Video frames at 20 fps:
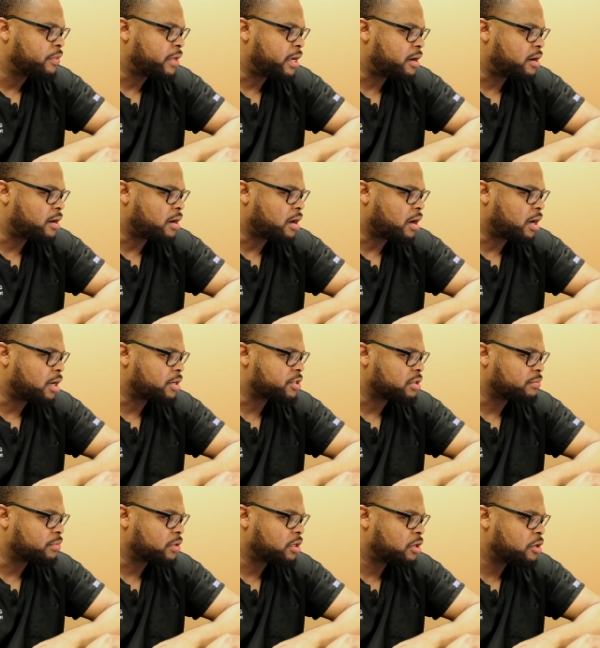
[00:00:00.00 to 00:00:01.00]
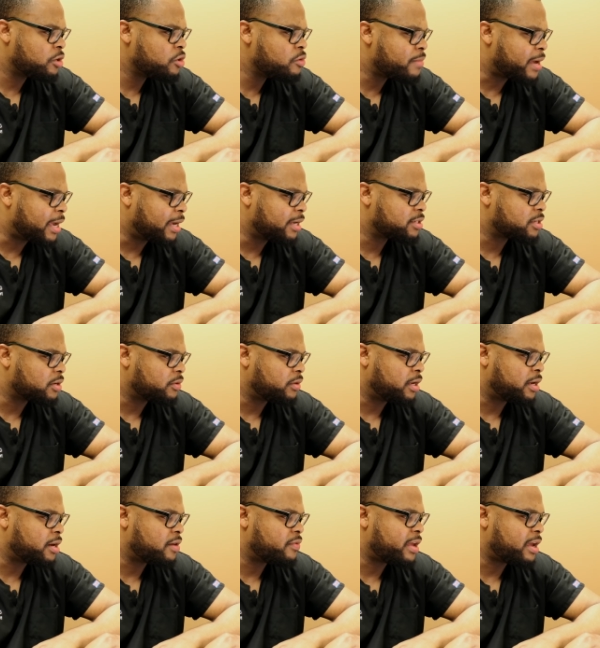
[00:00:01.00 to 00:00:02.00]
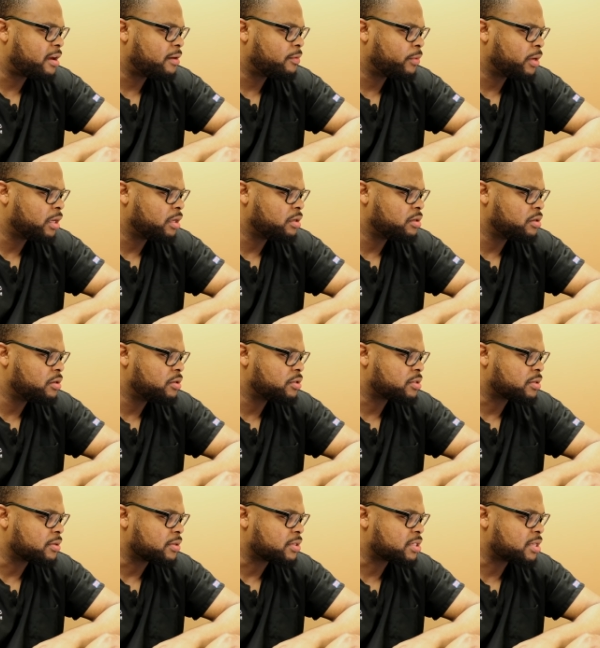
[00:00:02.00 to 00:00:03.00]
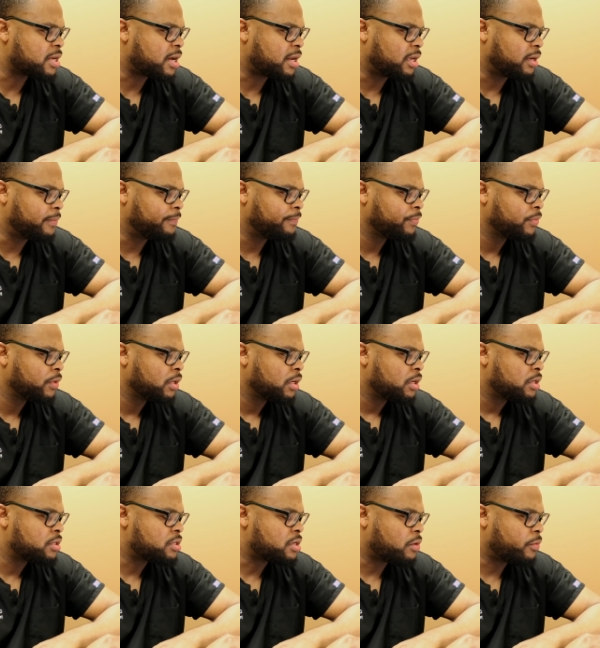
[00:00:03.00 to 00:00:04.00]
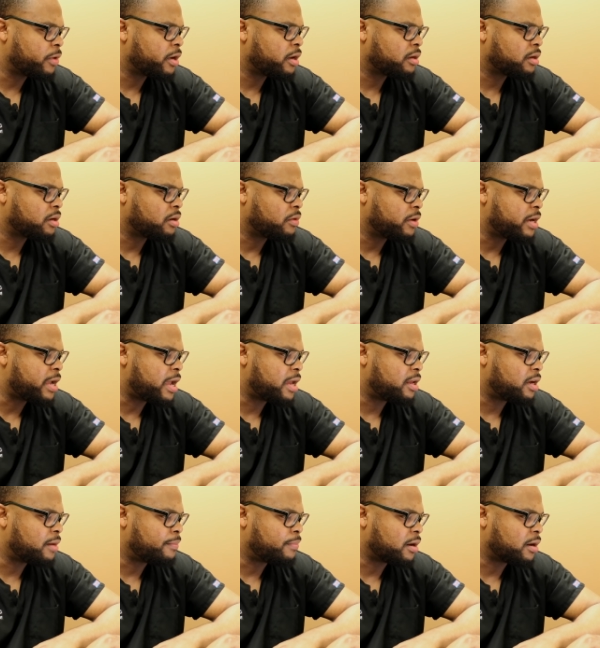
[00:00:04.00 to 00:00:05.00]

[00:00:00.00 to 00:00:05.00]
there are some Q banks on here that we use to study. So we're going to create a